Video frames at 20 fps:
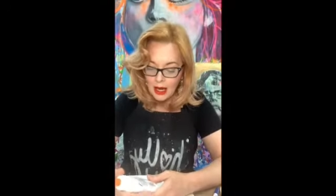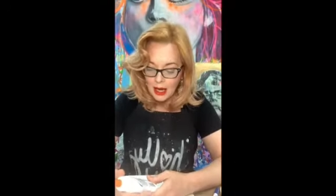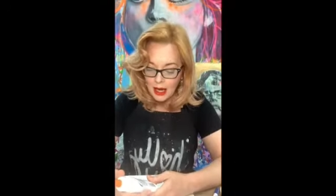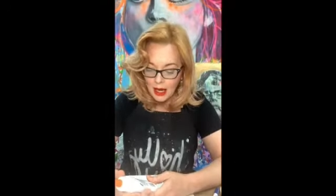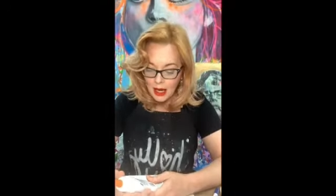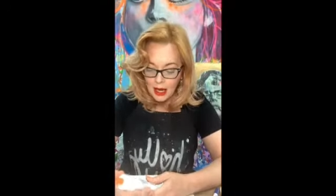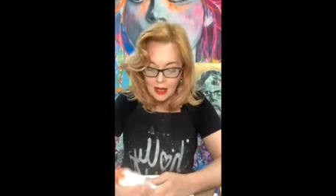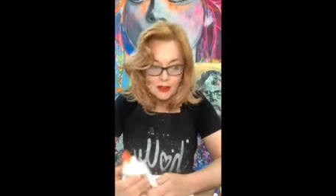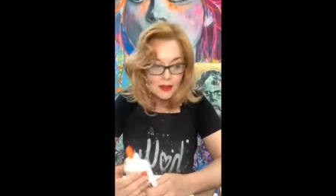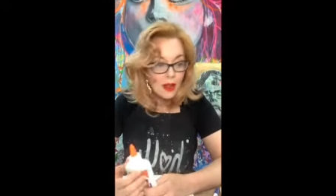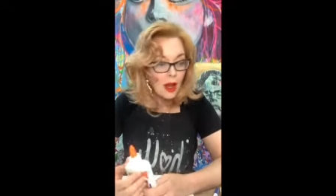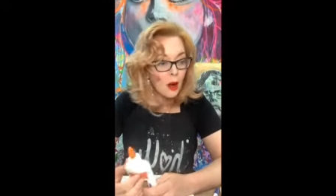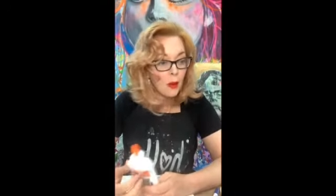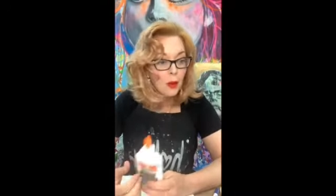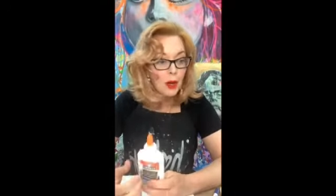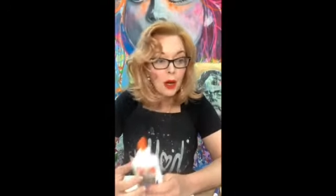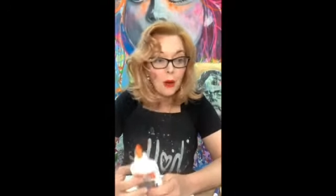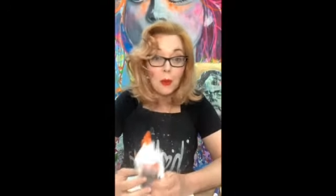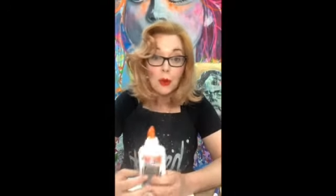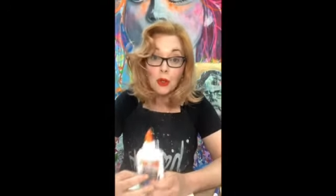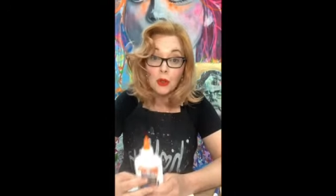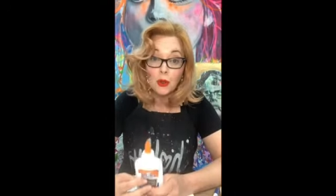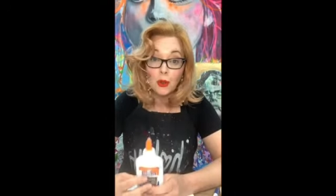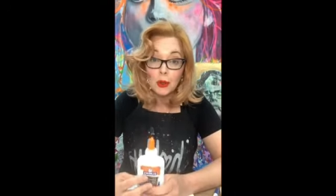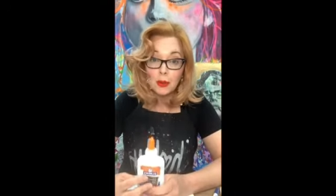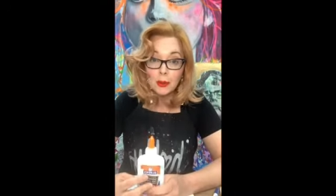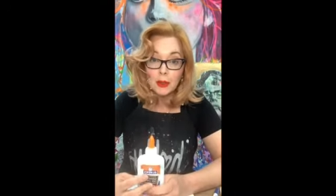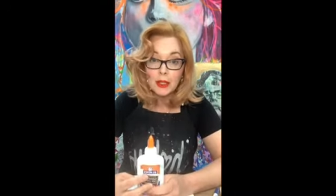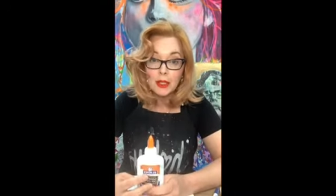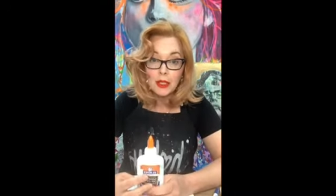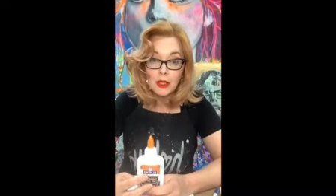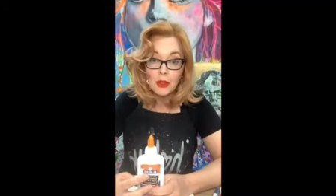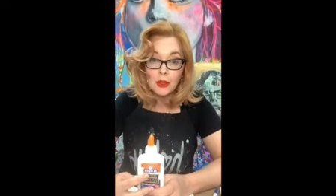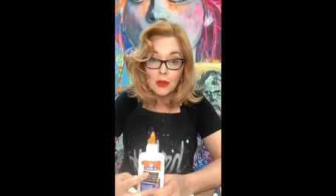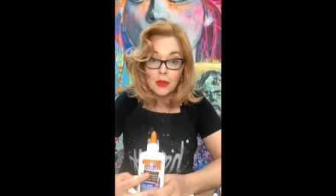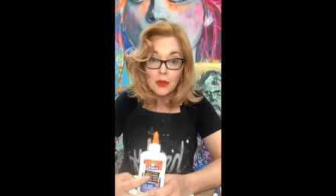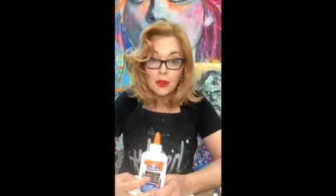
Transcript: It's not what I would normally use.